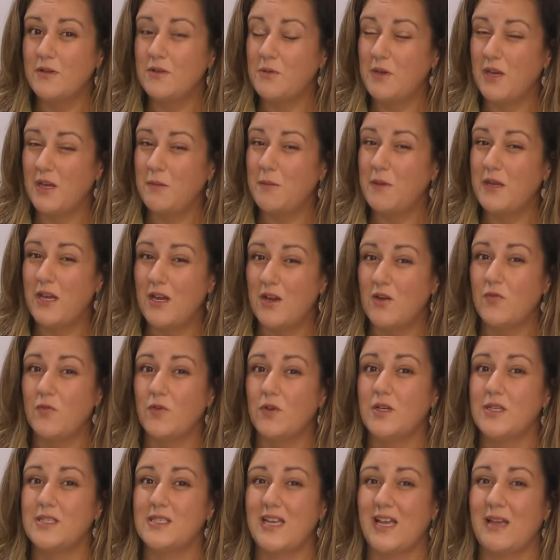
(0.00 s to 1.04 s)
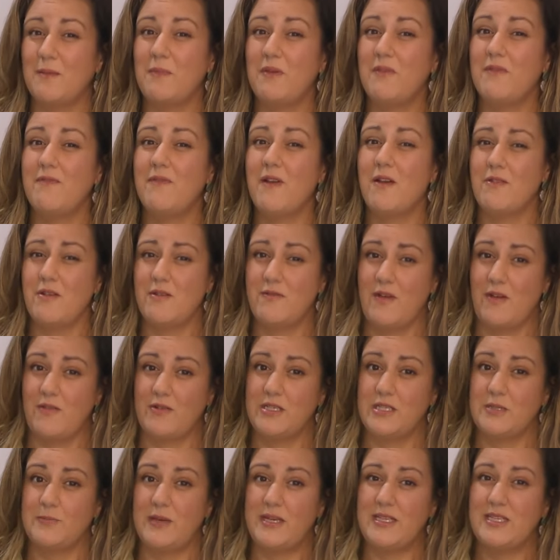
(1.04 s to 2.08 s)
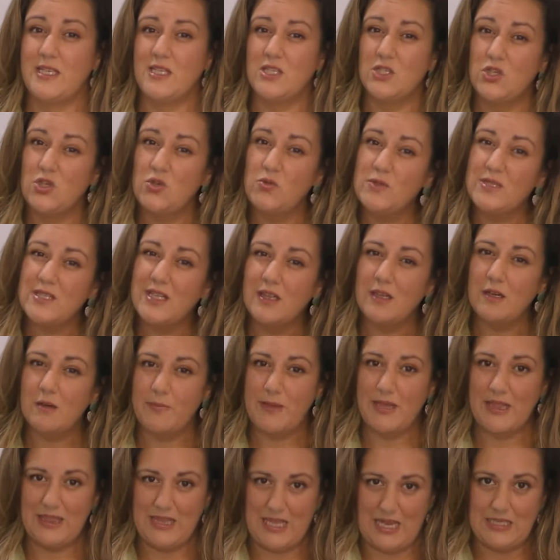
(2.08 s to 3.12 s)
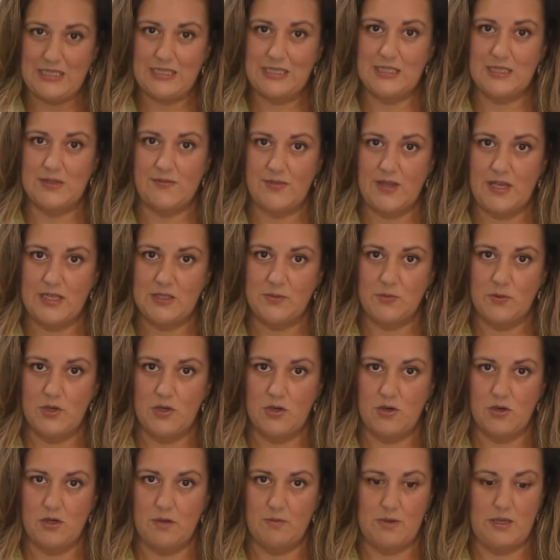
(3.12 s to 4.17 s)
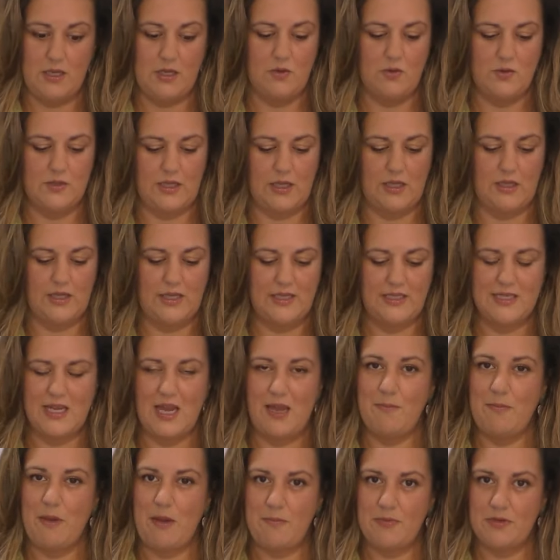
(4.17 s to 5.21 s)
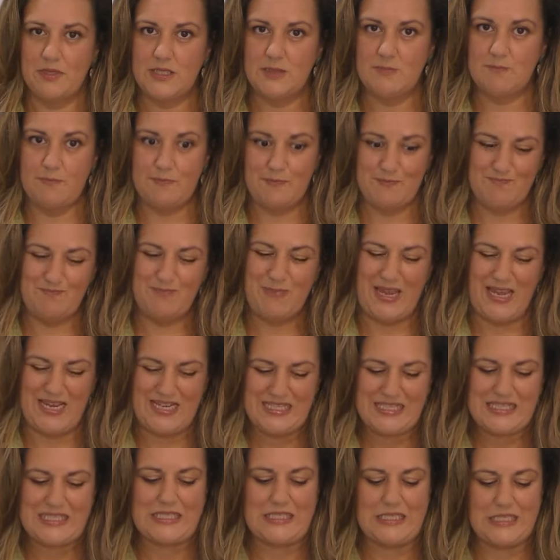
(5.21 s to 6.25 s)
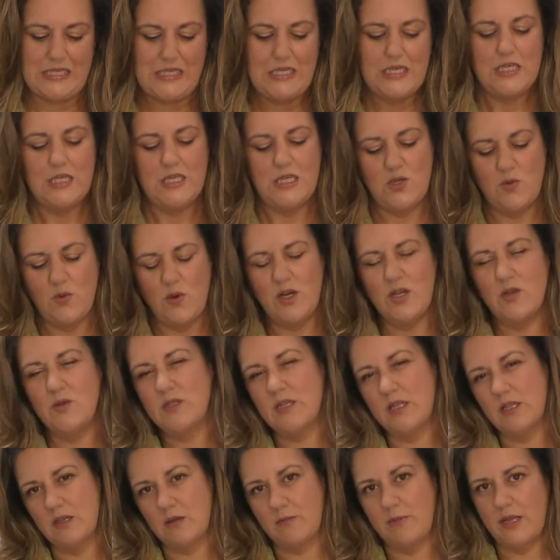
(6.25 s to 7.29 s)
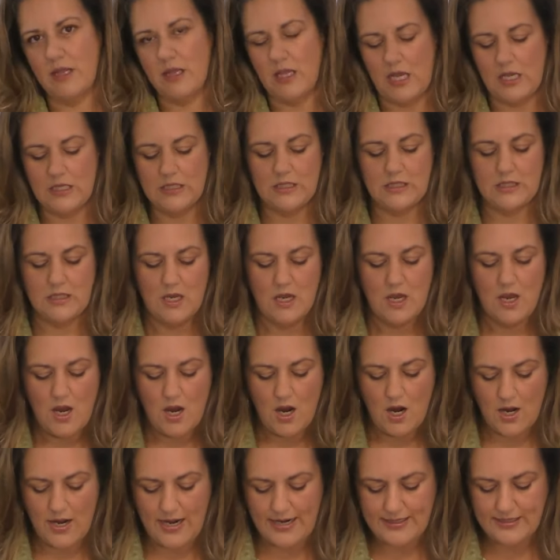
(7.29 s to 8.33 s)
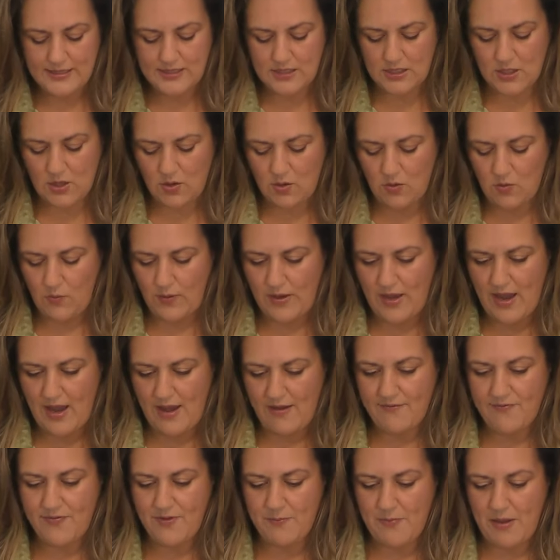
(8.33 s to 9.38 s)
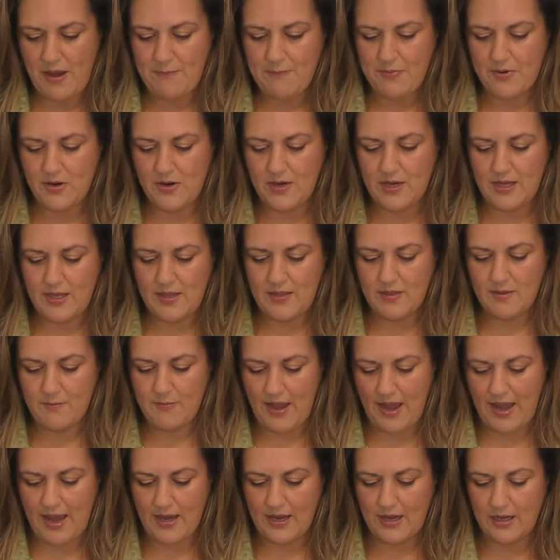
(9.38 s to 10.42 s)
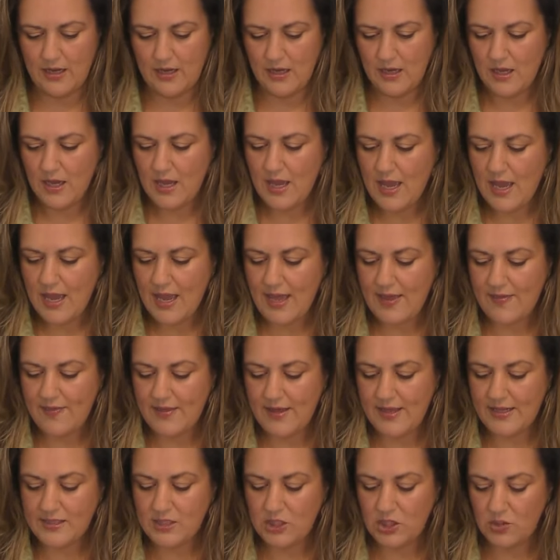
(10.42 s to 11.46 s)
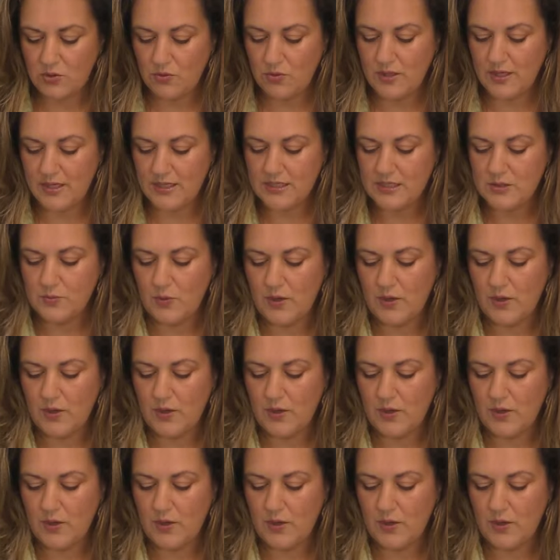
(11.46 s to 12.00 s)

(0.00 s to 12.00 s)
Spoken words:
you gotta be careful because that can be very, very spicy. So use a little bit less if that's what you're gonna be using, like a Thai pepper paste, you wanna use a little bit less. All right, so we have the pepper in the bag. And then to this,